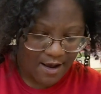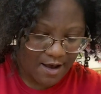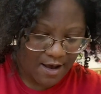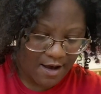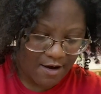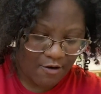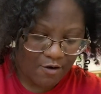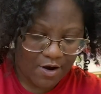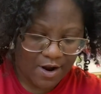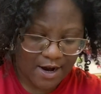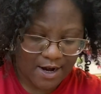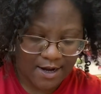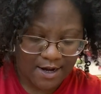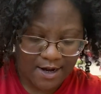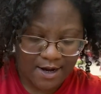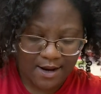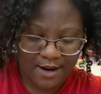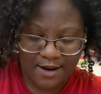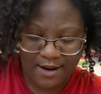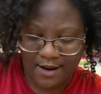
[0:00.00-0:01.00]
on
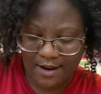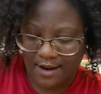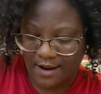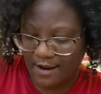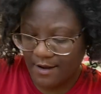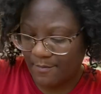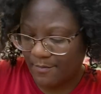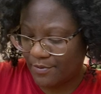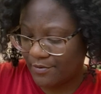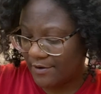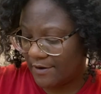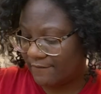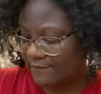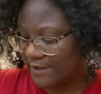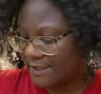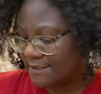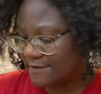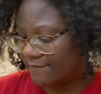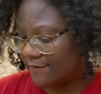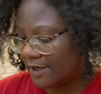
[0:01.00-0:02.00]
a
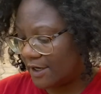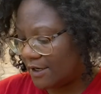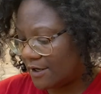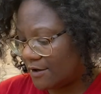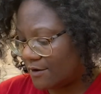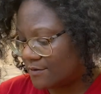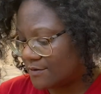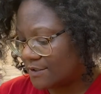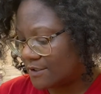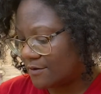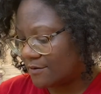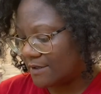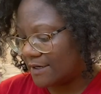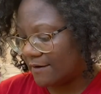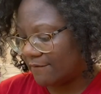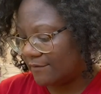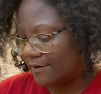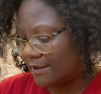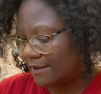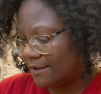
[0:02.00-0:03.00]
previous video, so
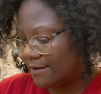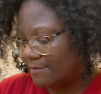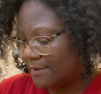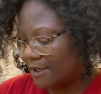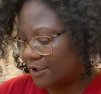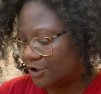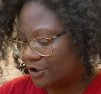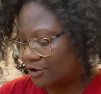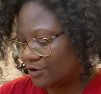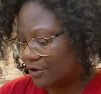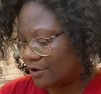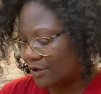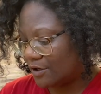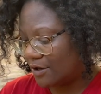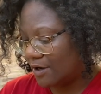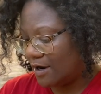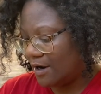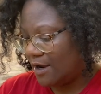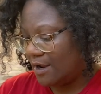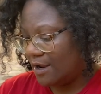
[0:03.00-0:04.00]
definitely make sure